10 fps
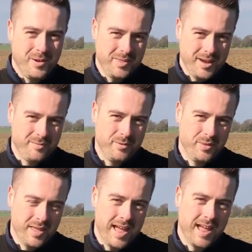got that
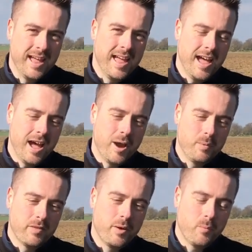foot there
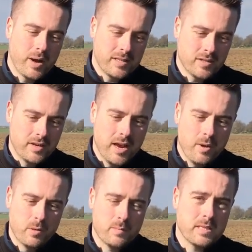with no weight on it,
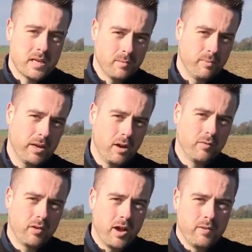which means I can bring it
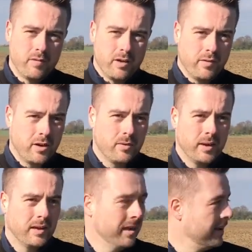offline very, very
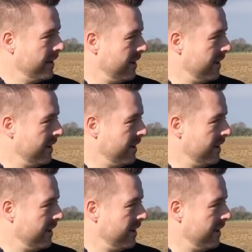quickly.